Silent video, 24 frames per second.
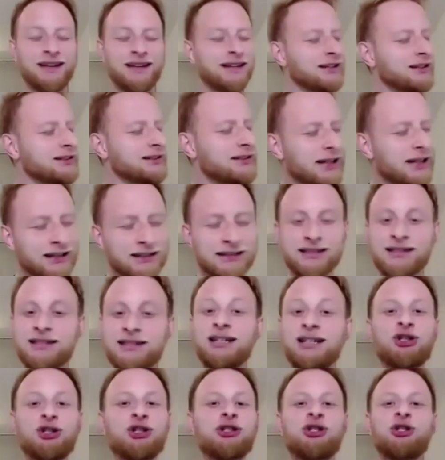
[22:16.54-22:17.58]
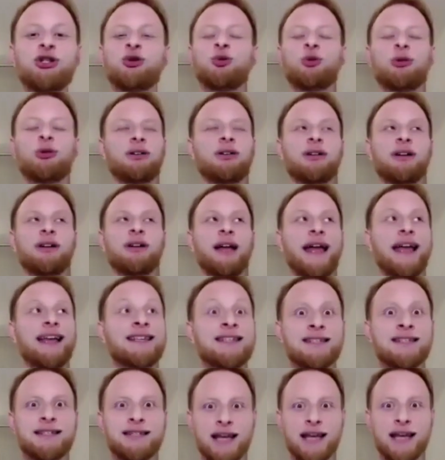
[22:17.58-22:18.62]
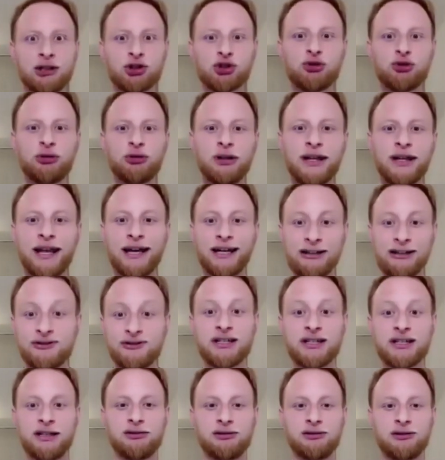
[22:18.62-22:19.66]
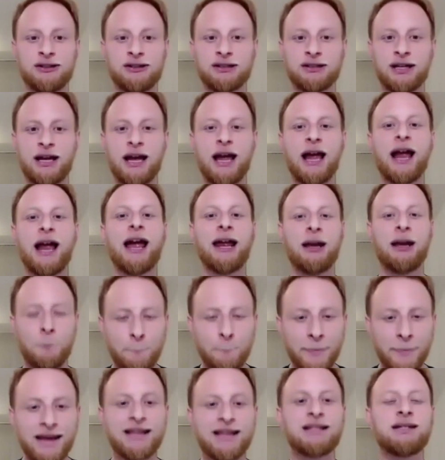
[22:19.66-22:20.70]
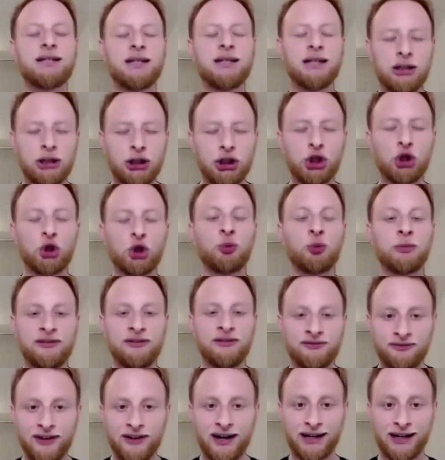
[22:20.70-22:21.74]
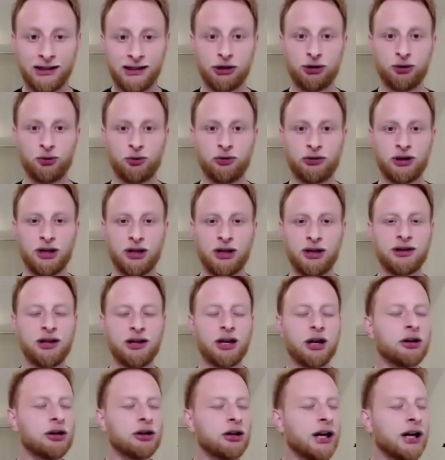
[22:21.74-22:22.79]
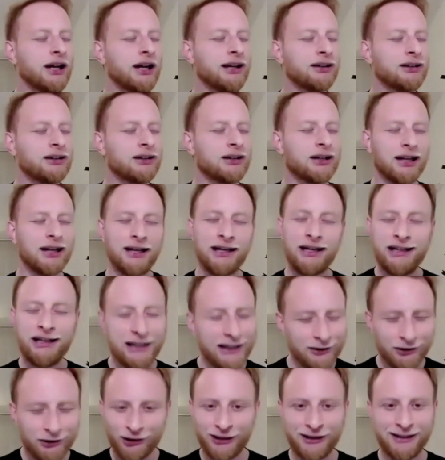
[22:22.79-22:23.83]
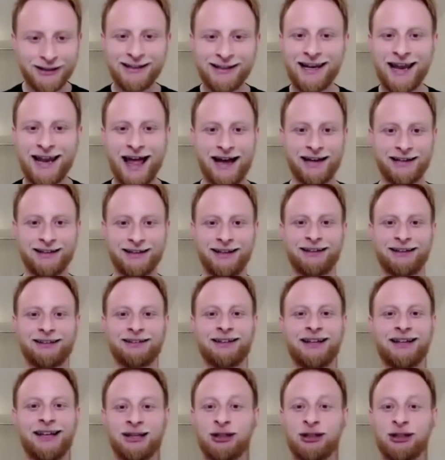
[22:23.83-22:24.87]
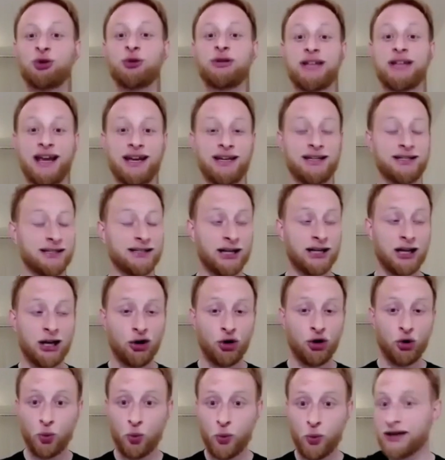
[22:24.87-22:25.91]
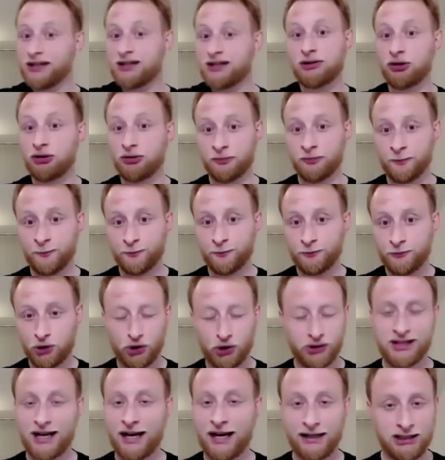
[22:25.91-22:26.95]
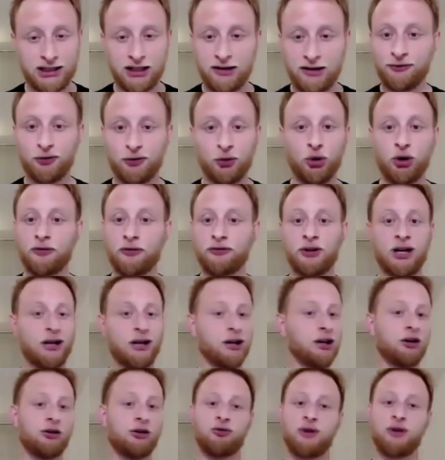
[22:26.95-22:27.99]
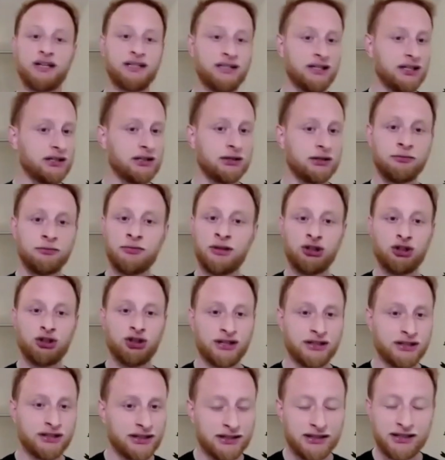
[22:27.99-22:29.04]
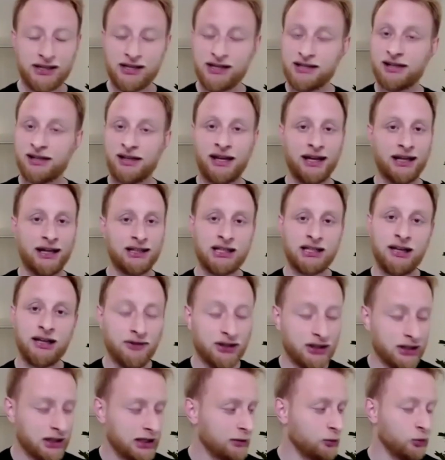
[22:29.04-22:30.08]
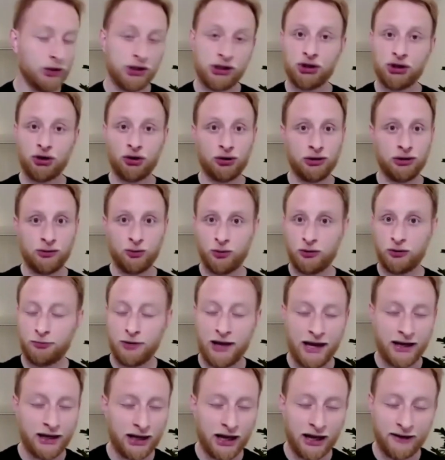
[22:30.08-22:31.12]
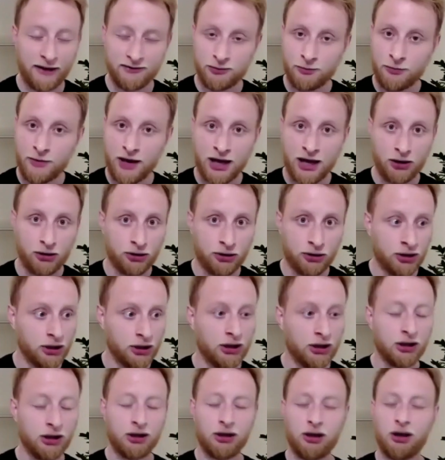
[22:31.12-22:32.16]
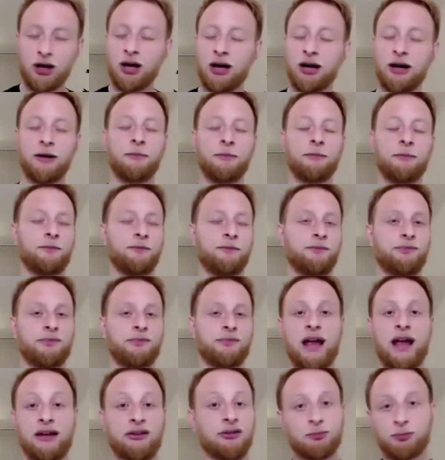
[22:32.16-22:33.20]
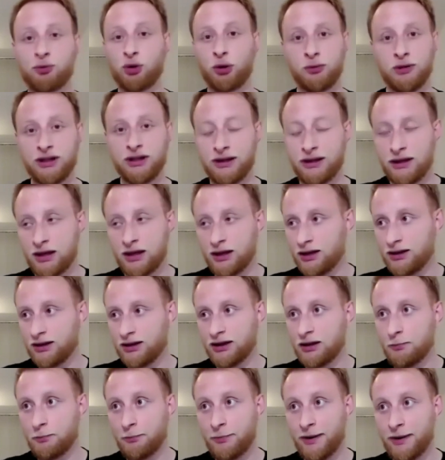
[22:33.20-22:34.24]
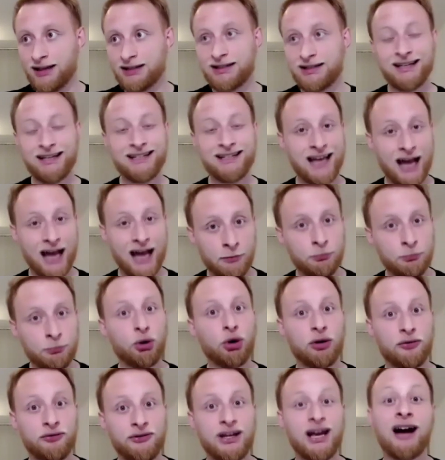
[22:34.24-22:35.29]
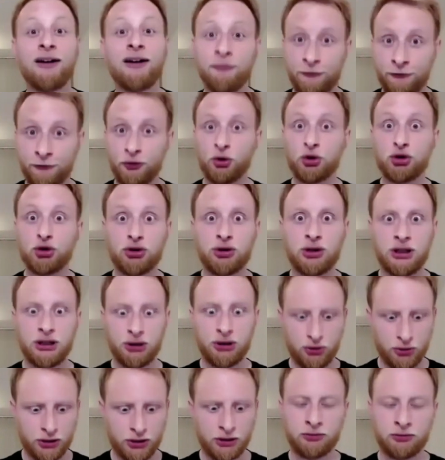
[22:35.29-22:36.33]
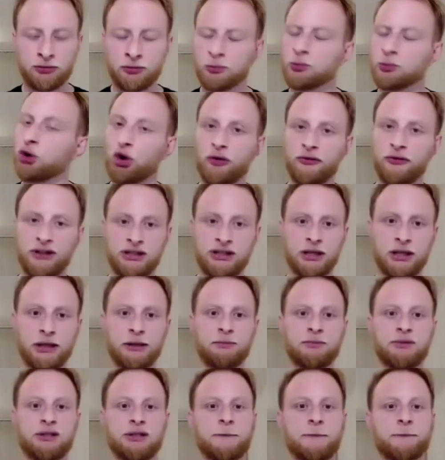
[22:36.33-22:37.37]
Dance teaches you essential life skills and basic human values that are clearly lacking in today's Western society, full of racism, injustices, and negativity. We saw it with Black Lives Matter as probably the best example of it, unfortunately, during COVID times.